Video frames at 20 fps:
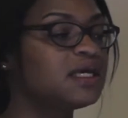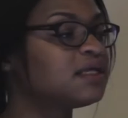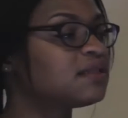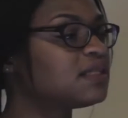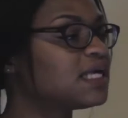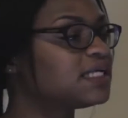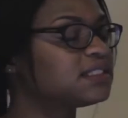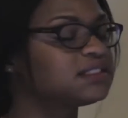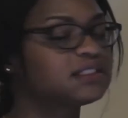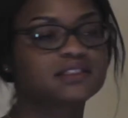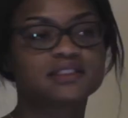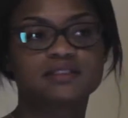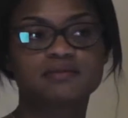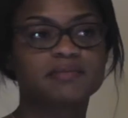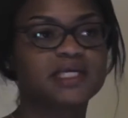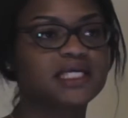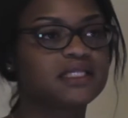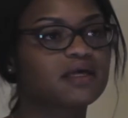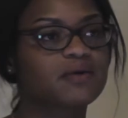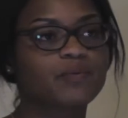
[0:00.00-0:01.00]
that doesn't
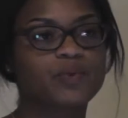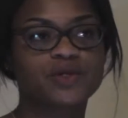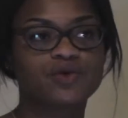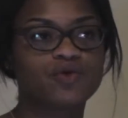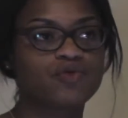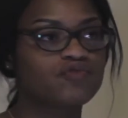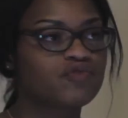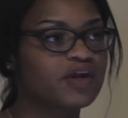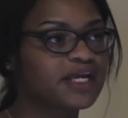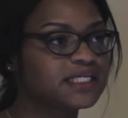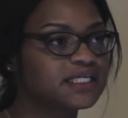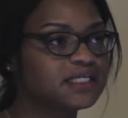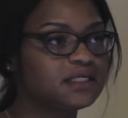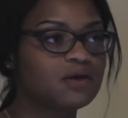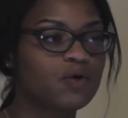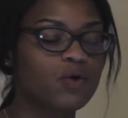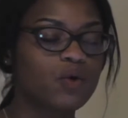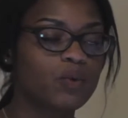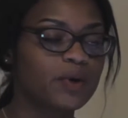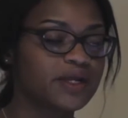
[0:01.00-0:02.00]
mean that we're not ready
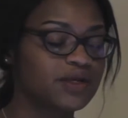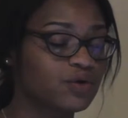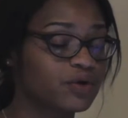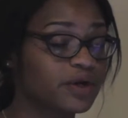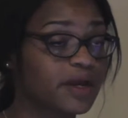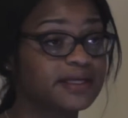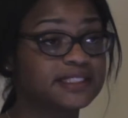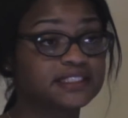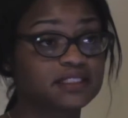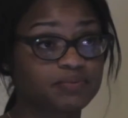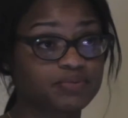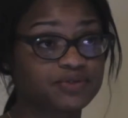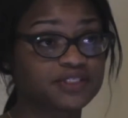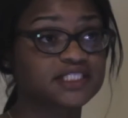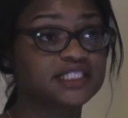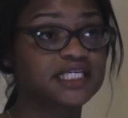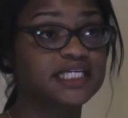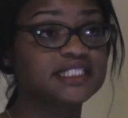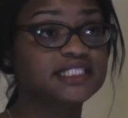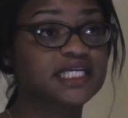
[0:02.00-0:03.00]
or we're not going to
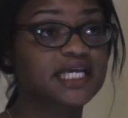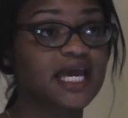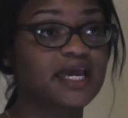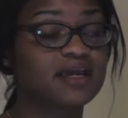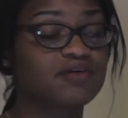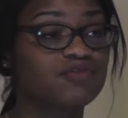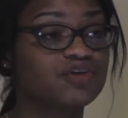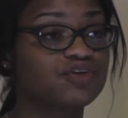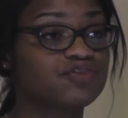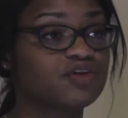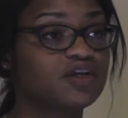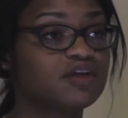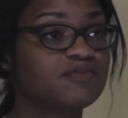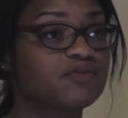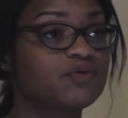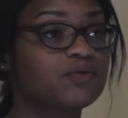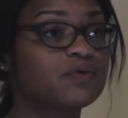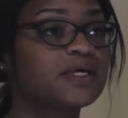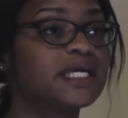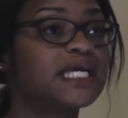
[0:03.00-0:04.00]
proceed to egg
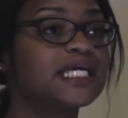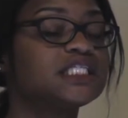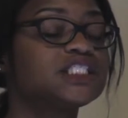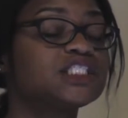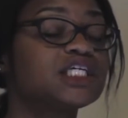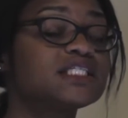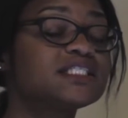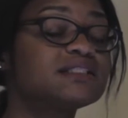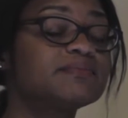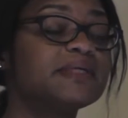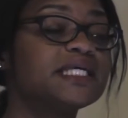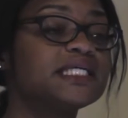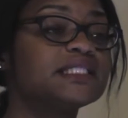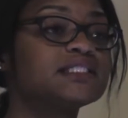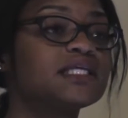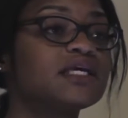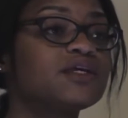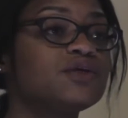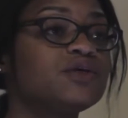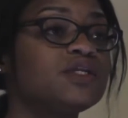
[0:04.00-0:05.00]
retrieval. It just means
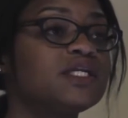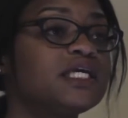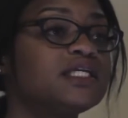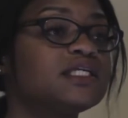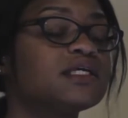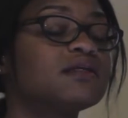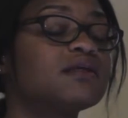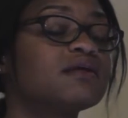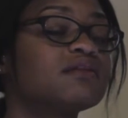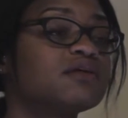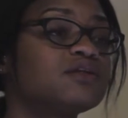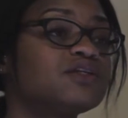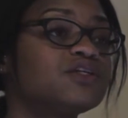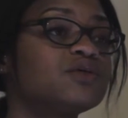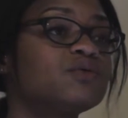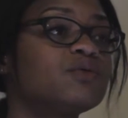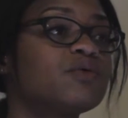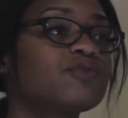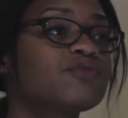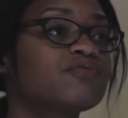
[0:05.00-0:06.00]
that you need another
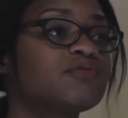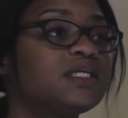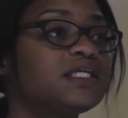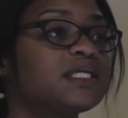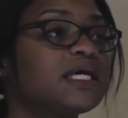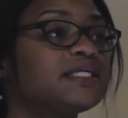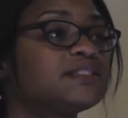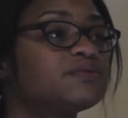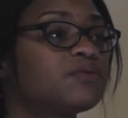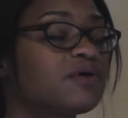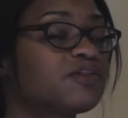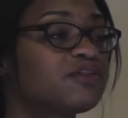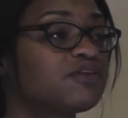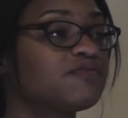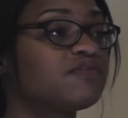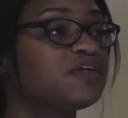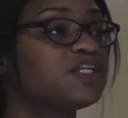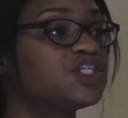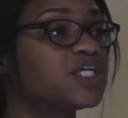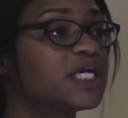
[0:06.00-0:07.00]
2 or 3 days worth
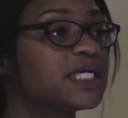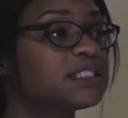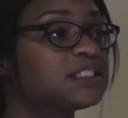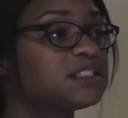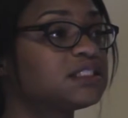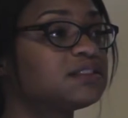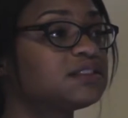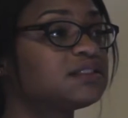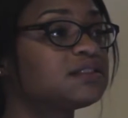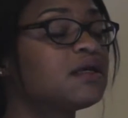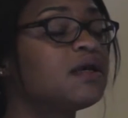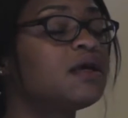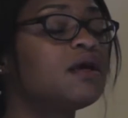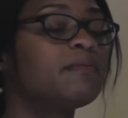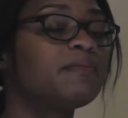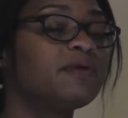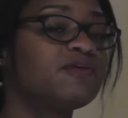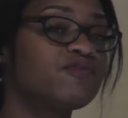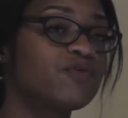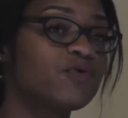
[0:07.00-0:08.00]
of injections
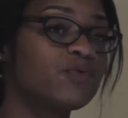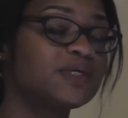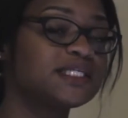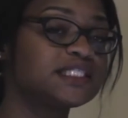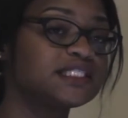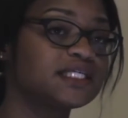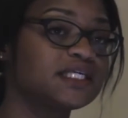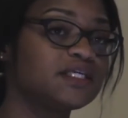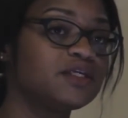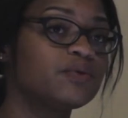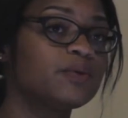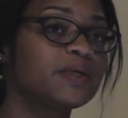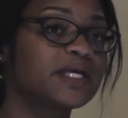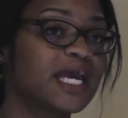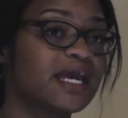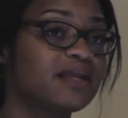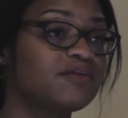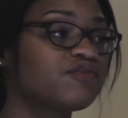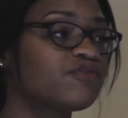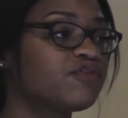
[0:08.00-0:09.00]
before we see you
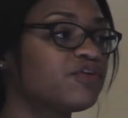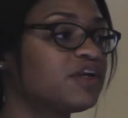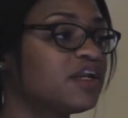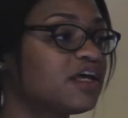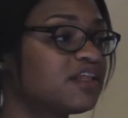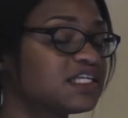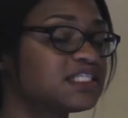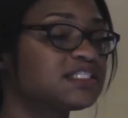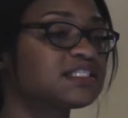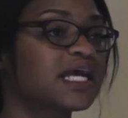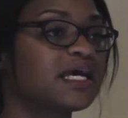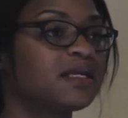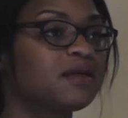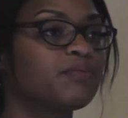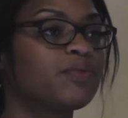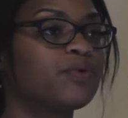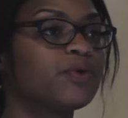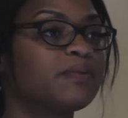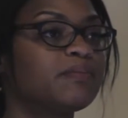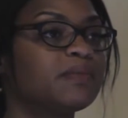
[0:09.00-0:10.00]
again for another scan
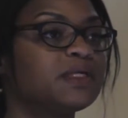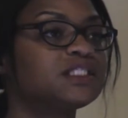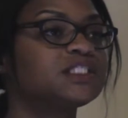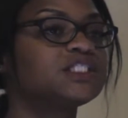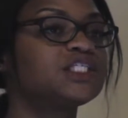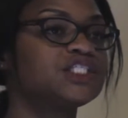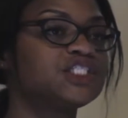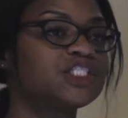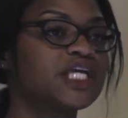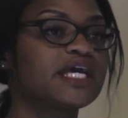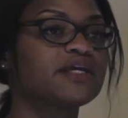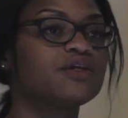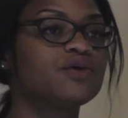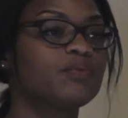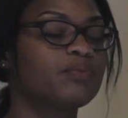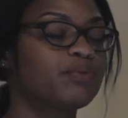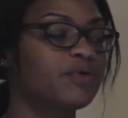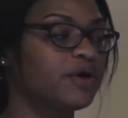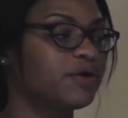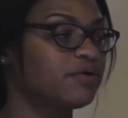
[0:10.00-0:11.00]
appointment to check your
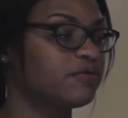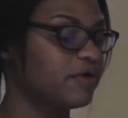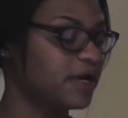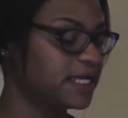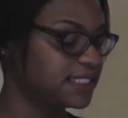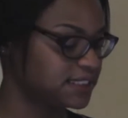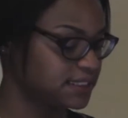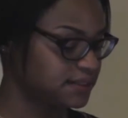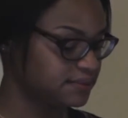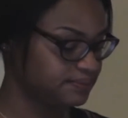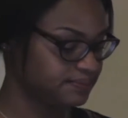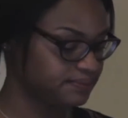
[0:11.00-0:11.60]
progress.